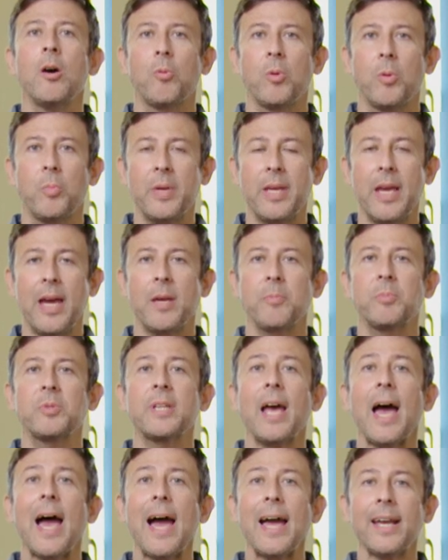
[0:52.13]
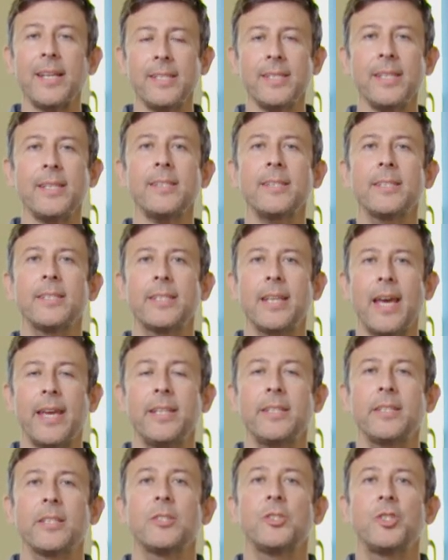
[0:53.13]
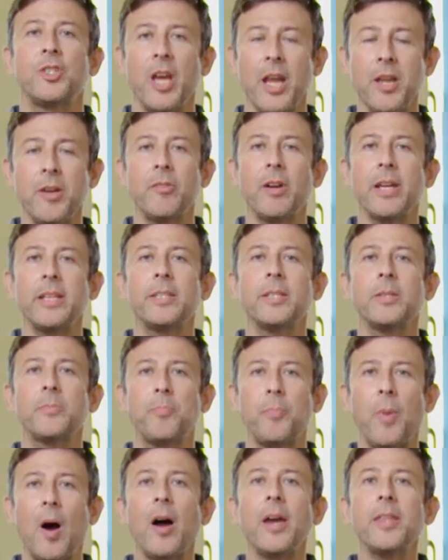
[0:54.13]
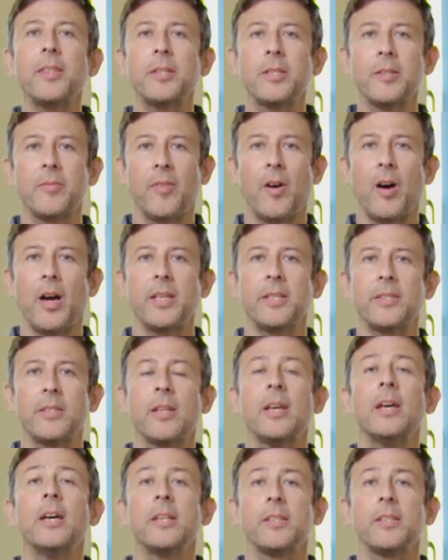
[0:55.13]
will be able to access the data generated by the device